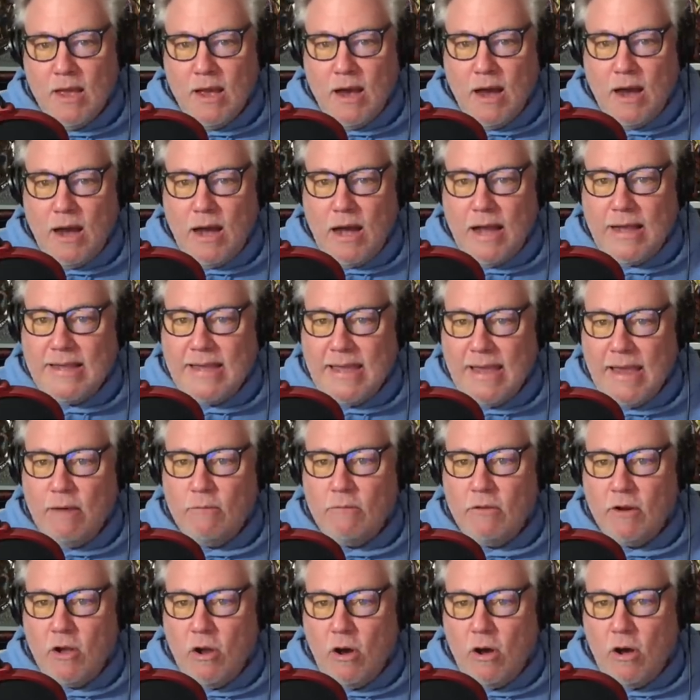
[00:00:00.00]
I
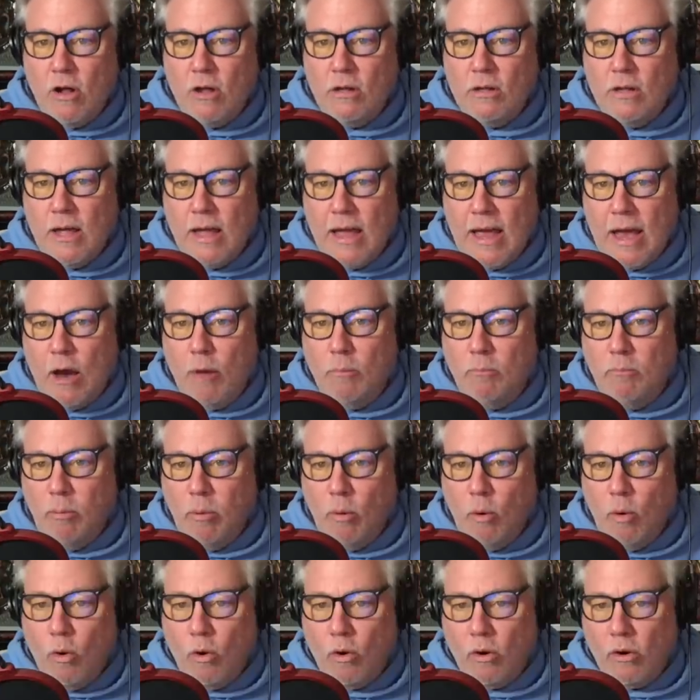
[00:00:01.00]
can't recall how
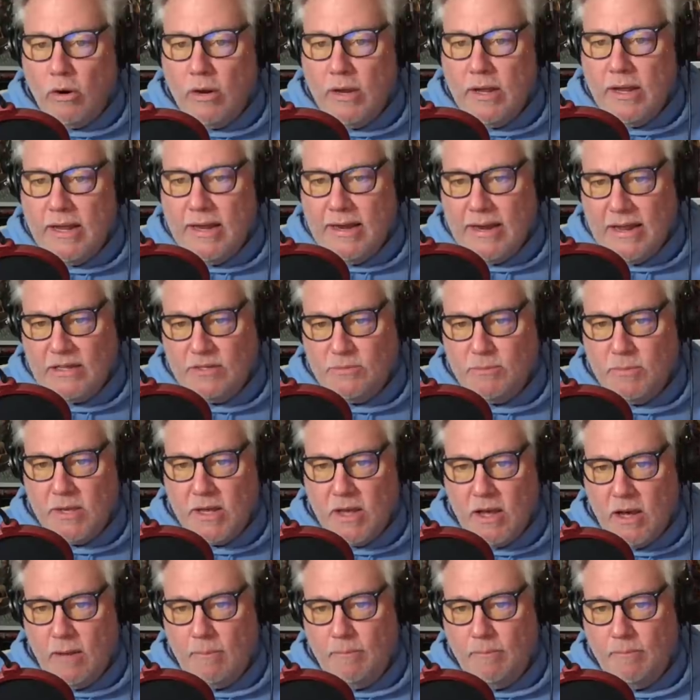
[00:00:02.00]
poor it has
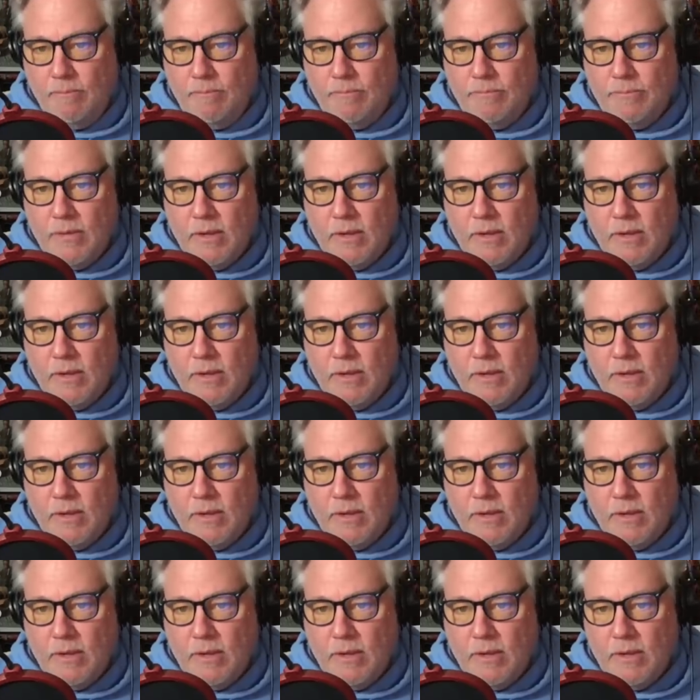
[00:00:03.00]
become.